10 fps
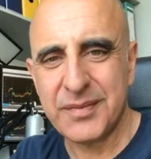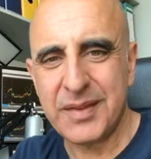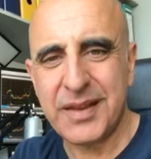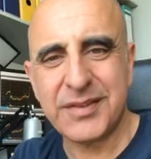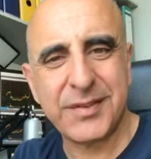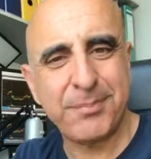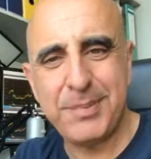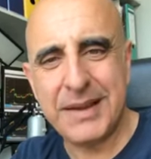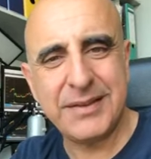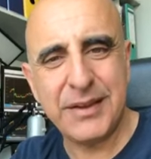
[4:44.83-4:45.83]
there's a
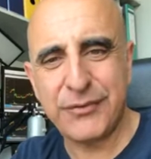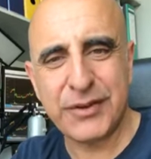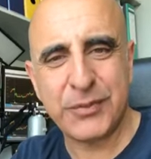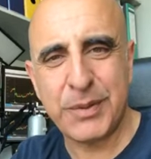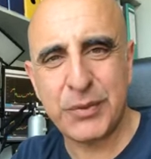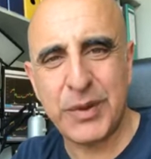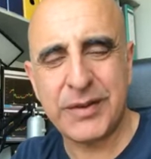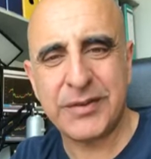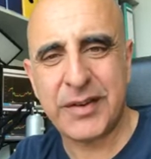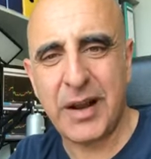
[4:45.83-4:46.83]
big difference
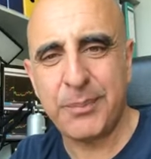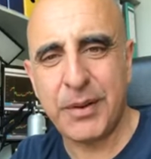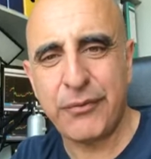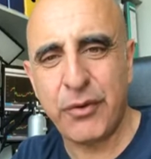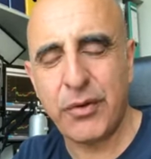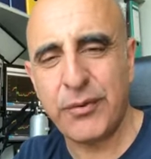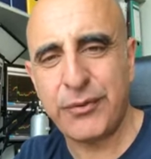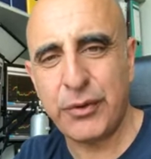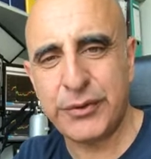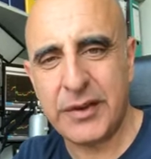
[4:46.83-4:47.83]
between scalping for a
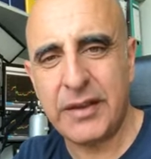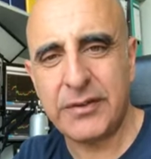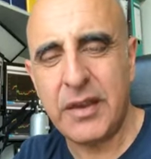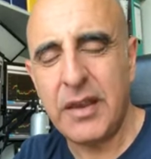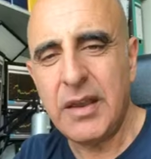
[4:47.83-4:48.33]
few cents.